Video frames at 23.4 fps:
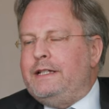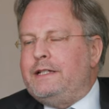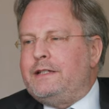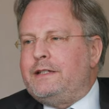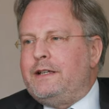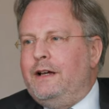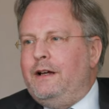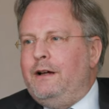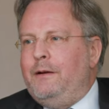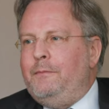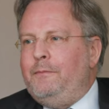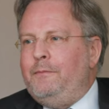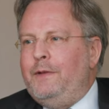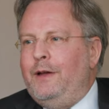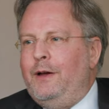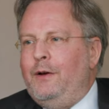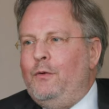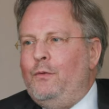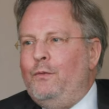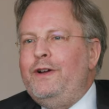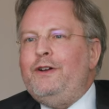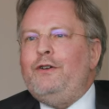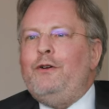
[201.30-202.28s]
It's
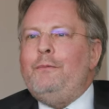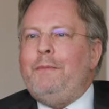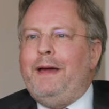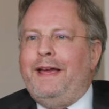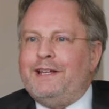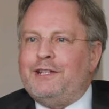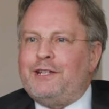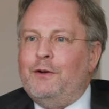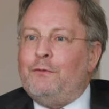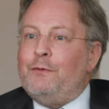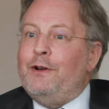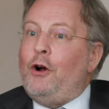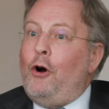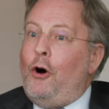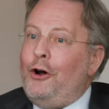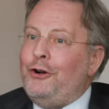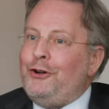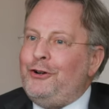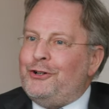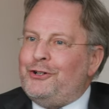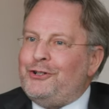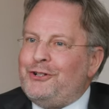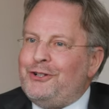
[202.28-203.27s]
we're amazed and we're
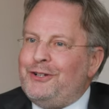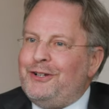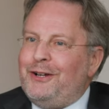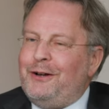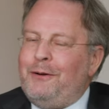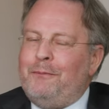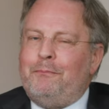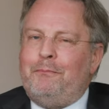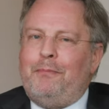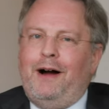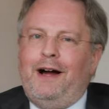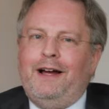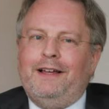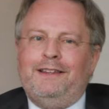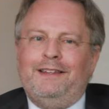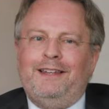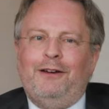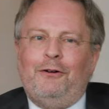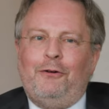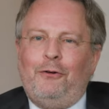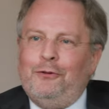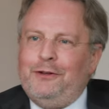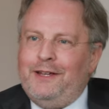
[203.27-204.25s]
honored
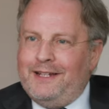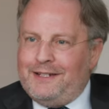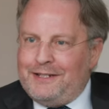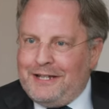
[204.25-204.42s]
by all the